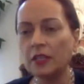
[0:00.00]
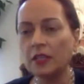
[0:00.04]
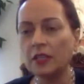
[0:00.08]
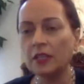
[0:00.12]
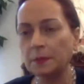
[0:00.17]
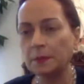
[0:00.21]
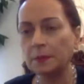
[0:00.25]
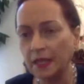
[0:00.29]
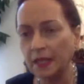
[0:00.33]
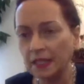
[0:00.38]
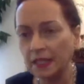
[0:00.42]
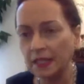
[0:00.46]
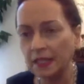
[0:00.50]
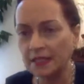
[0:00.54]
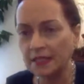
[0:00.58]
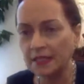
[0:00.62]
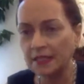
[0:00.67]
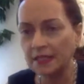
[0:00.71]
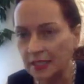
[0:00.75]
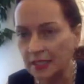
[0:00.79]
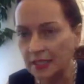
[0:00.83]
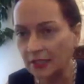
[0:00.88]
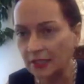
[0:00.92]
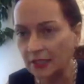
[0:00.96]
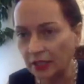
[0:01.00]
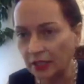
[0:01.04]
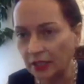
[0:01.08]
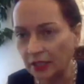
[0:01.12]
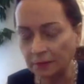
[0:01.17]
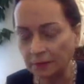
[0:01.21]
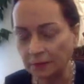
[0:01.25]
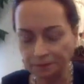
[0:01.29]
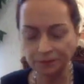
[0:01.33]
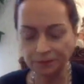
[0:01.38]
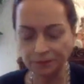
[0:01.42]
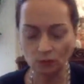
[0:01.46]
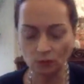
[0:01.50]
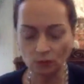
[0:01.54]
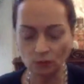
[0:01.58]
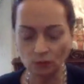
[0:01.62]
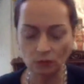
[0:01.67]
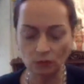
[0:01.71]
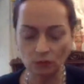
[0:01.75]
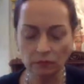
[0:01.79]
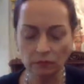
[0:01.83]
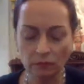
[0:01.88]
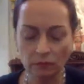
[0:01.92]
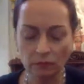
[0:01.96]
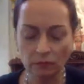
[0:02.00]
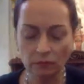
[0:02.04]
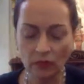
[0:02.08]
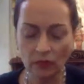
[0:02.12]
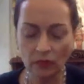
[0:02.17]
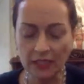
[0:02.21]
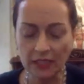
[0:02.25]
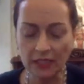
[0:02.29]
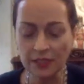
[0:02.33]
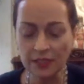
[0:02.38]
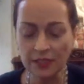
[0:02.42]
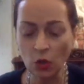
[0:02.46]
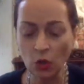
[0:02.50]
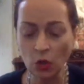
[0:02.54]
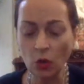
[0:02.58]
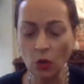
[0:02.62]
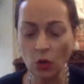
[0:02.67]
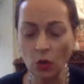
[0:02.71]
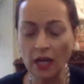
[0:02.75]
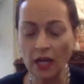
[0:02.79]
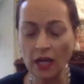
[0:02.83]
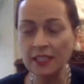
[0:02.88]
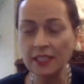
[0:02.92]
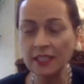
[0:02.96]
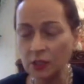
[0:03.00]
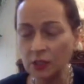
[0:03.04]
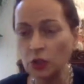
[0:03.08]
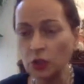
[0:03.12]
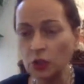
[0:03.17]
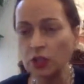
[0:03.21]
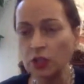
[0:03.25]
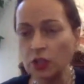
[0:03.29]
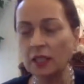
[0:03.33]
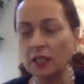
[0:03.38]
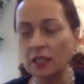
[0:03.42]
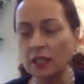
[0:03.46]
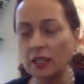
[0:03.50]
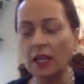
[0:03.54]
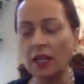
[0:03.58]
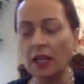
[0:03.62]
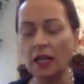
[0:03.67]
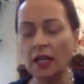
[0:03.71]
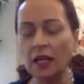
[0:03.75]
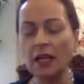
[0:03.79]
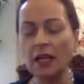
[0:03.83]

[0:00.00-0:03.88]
on this planet, Sanskrit. So Aristotle